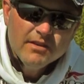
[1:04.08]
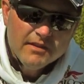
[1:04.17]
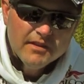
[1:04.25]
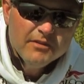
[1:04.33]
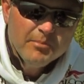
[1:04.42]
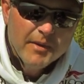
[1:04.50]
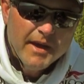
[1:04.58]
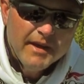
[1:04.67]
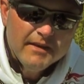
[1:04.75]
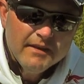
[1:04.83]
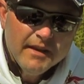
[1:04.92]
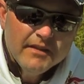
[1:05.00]
to this
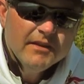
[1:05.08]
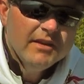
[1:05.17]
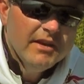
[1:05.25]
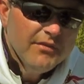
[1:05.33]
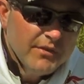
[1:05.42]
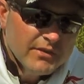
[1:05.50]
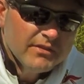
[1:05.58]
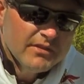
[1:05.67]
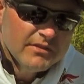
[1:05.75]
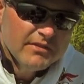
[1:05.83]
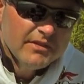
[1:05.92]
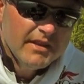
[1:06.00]
bait and the
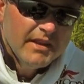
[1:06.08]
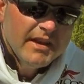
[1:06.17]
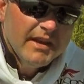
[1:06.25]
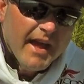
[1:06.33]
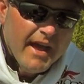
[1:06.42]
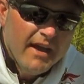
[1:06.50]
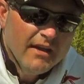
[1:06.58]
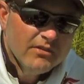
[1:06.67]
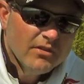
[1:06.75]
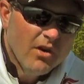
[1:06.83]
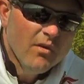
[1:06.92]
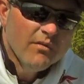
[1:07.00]
differences that it
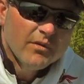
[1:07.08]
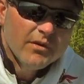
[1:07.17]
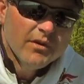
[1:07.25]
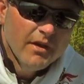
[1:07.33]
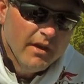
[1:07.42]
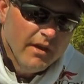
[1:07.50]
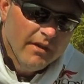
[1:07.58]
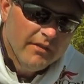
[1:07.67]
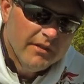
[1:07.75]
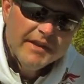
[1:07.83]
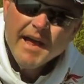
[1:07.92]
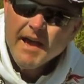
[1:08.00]
has over
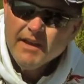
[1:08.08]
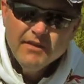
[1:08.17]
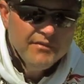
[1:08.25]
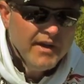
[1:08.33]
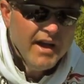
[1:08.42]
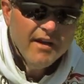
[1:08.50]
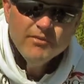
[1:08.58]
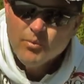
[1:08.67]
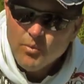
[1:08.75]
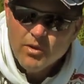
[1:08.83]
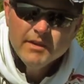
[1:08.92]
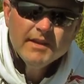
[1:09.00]
the 95,
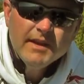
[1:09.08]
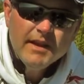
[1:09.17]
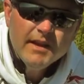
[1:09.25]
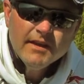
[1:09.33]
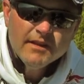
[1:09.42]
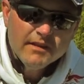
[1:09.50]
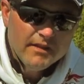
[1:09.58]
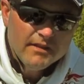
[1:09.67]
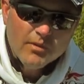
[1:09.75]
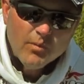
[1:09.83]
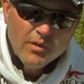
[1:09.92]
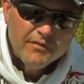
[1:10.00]
the 110,
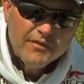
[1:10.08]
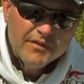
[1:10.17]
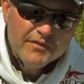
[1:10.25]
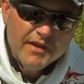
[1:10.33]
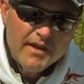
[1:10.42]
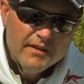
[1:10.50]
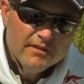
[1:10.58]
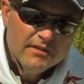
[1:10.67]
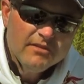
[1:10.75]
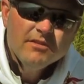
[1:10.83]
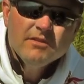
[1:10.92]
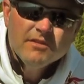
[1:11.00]
and the 115 is
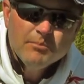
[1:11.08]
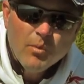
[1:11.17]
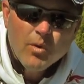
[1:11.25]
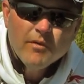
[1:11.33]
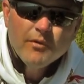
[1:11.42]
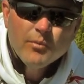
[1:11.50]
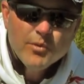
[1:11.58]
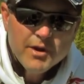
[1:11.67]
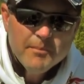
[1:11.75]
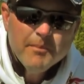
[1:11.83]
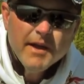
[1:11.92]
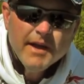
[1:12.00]
this is more of a
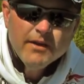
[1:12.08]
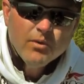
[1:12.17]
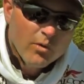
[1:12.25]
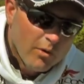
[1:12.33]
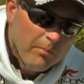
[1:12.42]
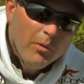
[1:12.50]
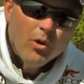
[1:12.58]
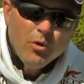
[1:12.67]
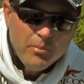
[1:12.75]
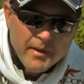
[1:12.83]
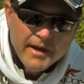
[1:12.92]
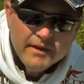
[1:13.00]
rip bait or a
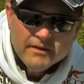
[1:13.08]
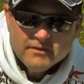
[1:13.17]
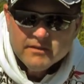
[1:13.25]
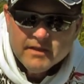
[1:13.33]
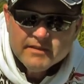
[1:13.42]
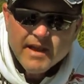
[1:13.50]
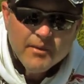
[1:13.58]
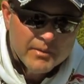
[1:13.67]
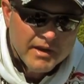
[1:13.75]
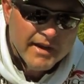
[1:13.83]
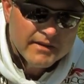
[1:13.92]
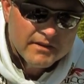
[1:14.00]
pull bait as I
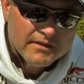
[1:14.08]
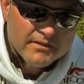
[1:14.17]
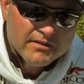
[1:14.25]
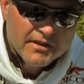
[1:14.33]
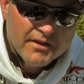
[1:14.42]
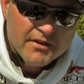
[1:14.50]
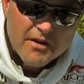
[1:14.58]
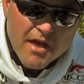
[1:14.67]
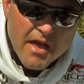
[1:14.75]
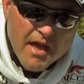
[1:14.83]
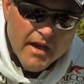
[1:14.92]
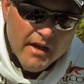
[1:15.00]
would like to consider.
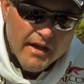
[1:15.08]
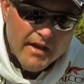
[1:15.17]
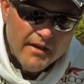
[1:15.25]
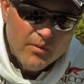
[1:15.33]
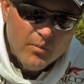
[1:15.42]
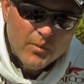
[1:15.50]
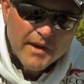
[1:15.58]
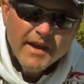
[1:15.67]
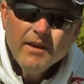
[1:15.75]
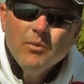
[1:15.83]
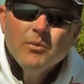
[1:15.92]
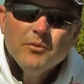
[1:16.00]
When
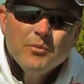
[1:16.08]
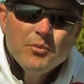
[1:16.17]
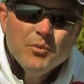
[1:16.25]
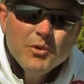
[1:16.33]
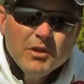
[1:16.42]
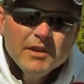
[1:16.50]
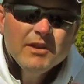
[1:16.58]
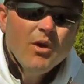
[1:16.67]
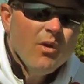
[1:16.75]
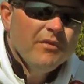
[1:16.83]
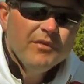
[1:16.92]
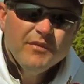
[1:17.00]
I don't really
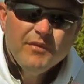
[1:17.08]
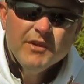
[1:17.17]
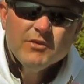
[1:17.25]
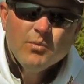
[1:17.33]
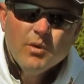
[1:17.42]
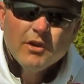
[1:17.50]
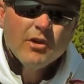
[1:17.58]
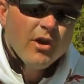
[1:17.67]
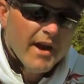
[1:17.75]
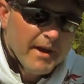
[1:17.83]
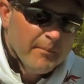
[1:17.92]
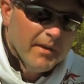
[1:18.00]
know if the fish want a
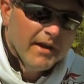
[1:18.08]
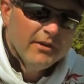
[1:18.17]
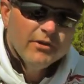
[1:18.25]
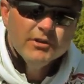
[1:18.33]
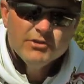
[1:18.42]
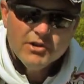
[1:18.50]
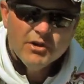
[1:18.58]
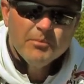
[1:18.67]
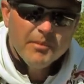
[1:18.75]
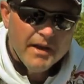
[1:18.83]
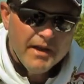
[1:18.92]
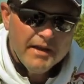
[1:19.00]
crankbait or a
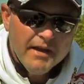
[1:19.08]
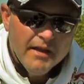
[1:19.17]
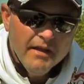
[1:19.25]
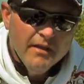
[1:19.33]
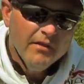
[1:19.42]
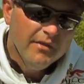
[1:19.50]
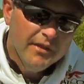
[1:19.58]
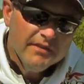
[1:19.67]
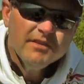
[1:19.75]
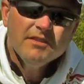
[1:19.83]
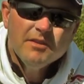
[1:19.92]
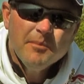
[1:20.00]
jerkbait,
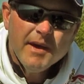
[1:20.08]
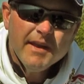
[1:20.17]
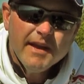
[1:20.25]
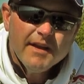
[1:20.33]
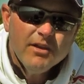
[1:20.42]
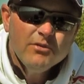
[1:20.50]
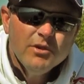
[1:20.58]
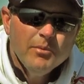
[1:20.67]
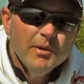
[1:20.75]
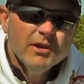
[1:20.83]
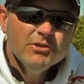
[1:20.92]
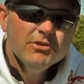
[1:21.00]
this is the bait I go
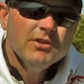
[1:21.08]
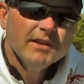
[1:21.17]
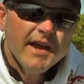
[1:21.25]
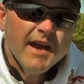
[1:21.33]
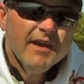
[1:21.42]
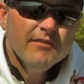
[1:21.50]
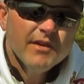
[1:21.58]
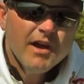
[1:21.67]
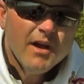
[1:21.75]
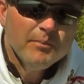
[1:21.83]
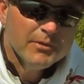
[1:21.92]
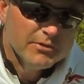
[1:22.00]
to because you can kind of
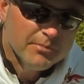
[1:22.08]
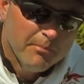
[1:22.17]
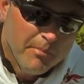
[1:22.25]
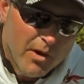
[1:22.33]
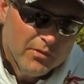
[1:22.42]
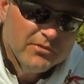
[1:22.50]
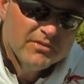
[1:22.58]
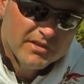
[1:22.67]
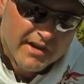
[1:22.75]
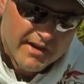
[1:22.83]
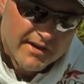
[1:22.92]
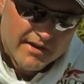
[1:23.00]
accomplish both
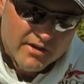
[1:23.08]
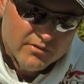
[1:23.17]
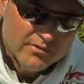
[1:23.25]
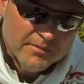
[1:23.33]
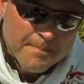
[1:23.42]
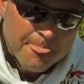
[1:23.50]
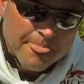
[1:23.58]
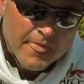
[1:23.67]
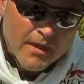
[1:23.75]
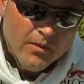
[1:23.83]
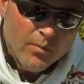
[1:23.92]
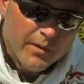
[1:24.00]
scenarios.
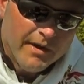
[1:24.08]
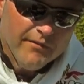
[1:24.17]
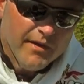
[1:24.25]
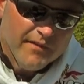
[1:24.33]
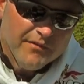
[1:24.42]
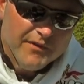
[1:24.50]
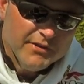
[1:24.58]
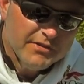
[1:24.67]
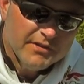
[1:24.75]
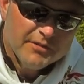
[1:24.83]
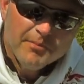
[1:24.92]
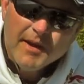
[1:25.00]
Whenever I'm
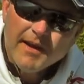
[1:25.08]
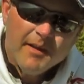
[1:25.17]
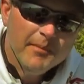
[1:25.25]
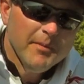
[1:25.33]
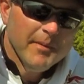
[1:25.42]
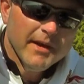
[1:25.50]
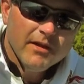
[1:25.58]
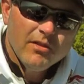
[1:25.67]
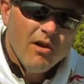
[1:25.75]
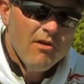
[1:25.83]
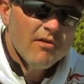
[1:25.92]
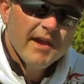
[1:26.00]
fishing this bait, I'm going to make a
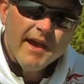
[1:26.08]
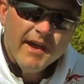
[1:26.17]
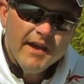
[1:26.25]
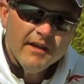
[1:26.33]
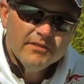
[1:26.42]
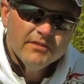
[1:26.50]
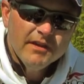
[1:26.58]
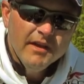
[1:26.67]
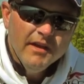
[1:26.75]
long cast,